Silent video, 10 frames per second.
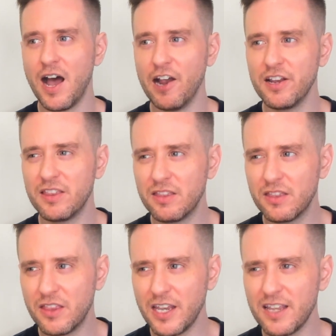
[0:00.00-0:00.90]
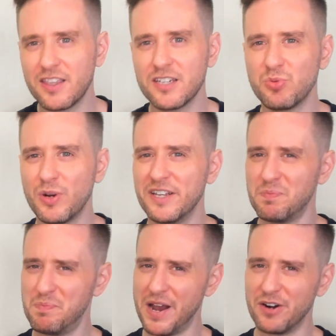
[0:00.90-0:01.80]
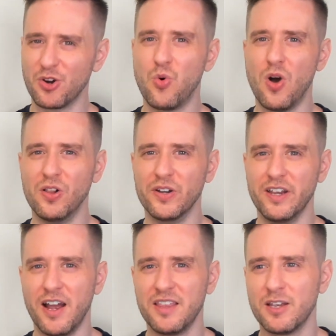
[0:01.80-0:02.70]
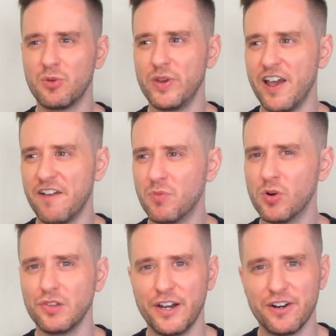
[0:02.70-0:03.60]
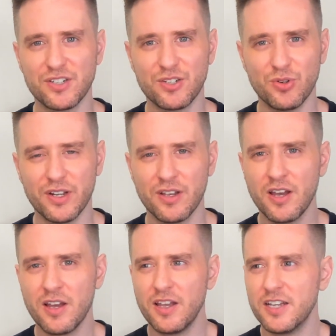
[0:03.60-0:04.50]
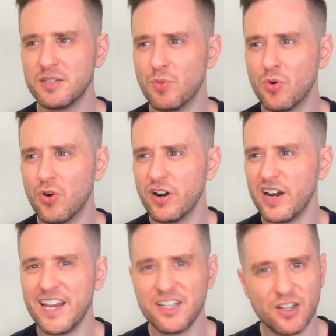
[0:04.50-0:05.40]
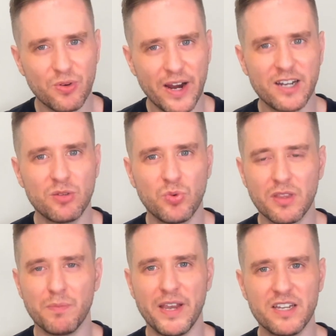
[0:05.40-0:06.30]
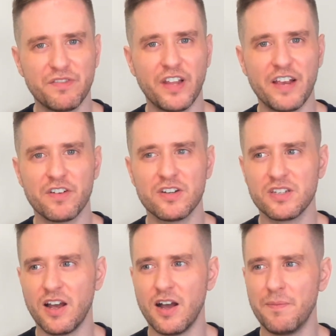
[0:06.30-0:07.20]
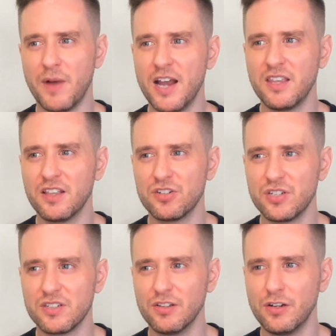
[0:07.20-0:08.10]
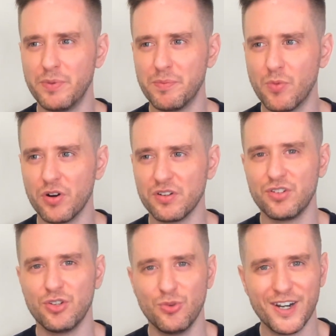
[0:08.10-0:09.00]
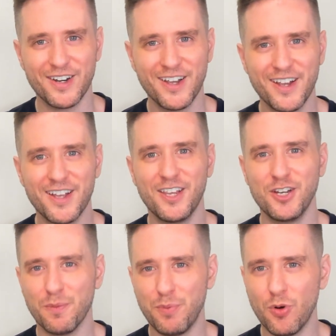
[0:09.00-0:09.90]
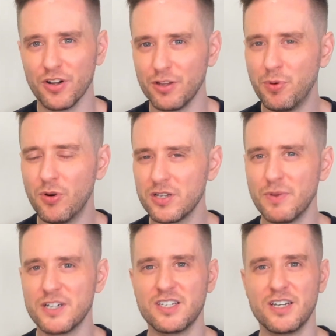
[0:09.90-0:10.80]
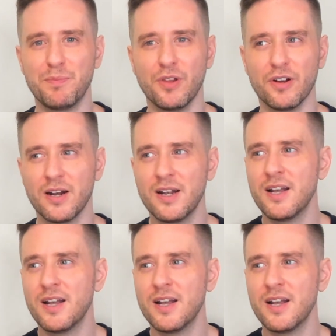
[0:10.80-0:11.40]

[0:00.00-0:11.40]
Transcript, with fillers: I think this one is better quality. I think we have more layers to it. It's more integrated with the base flavors. Um, I think there's just a little bit more to it than your port. The port is much simpler.